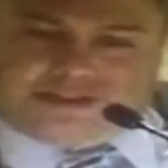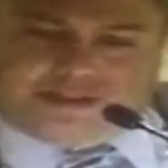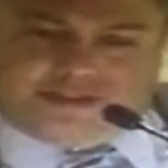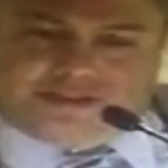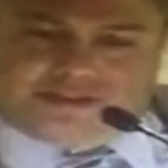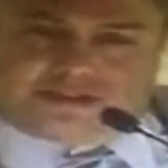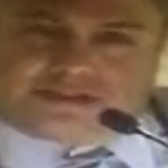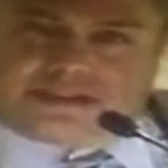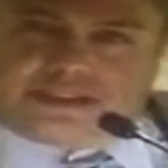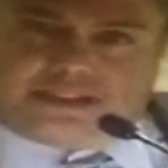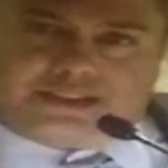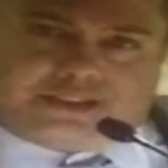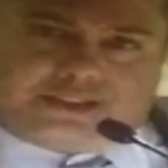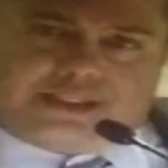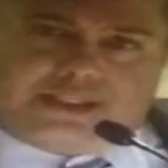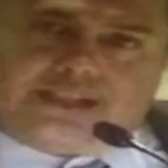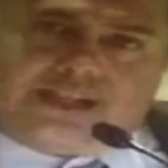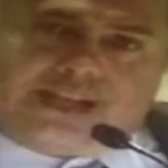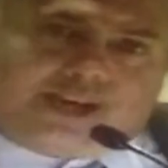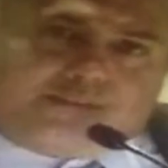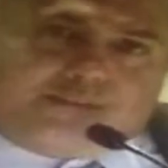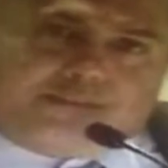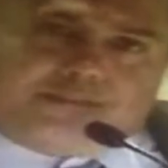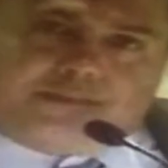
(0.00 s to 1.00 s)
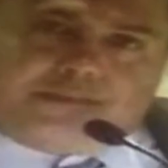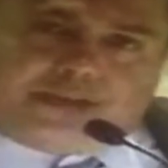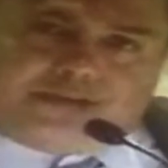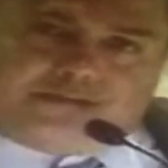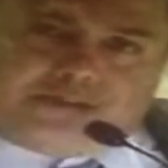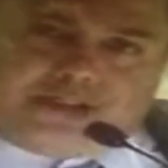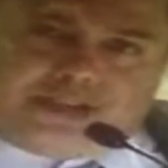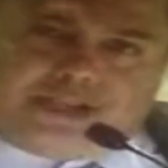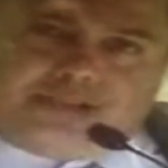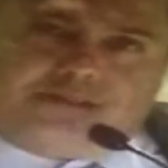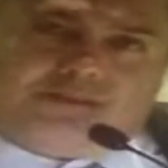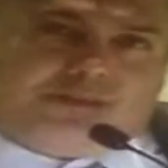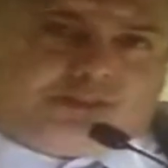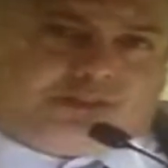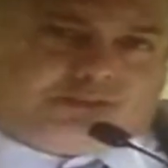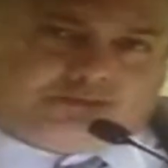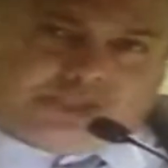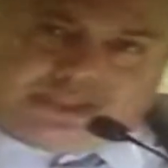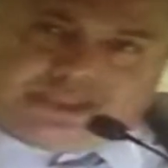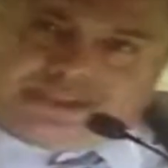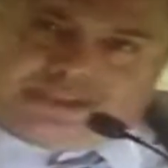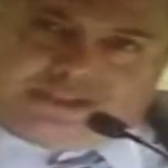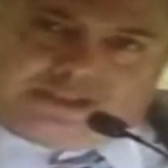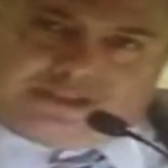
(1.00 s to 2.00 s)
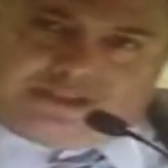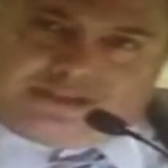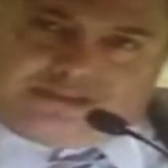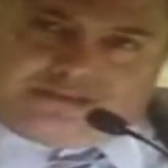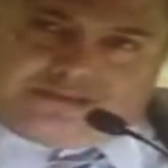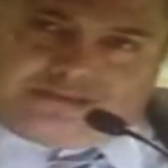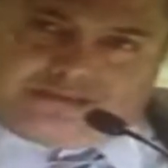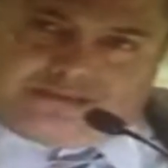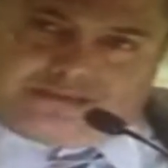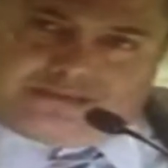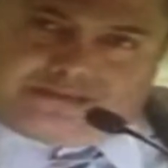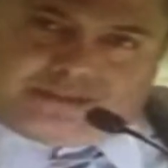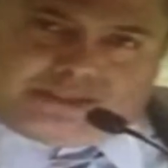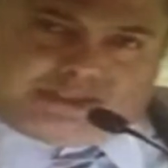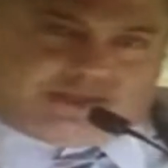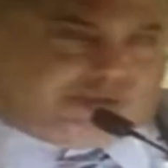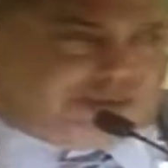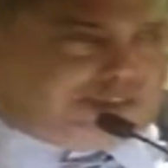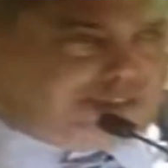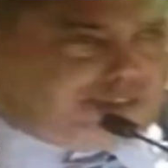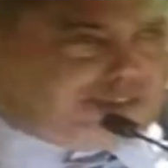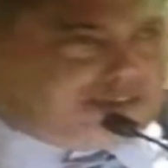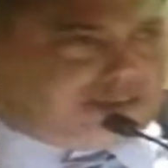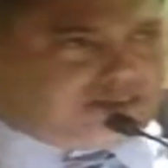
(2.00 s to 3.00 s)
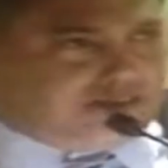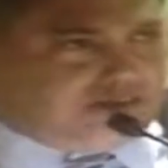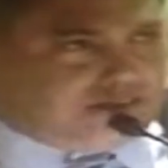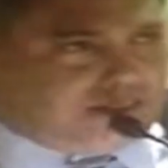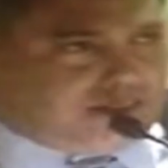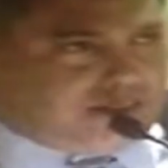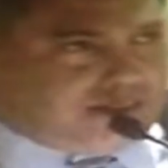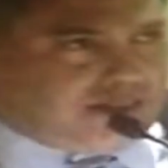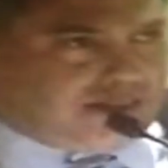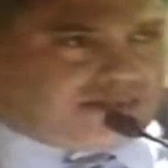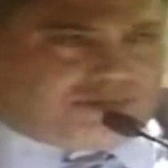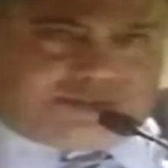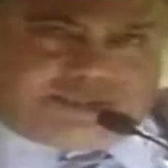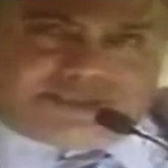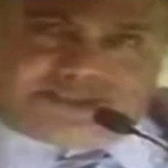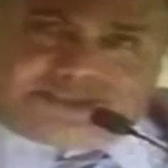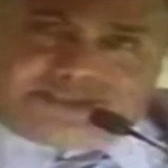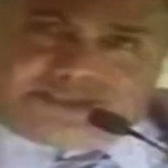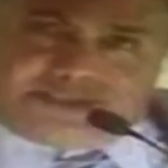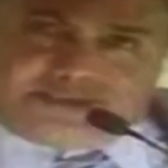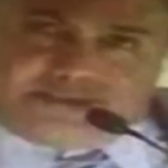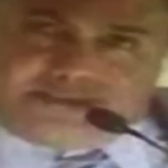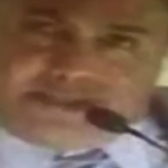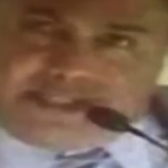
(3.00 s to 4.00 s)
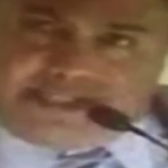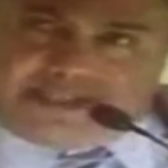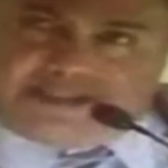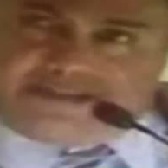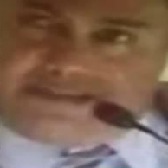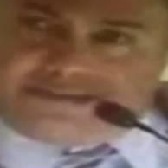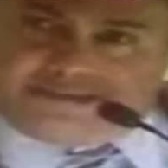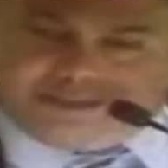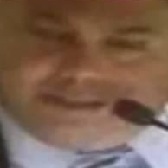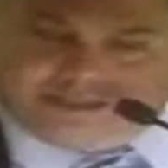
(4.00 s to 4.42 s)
Things didn't happen my way. Oh, it's racism. It's racism this, it's racism that.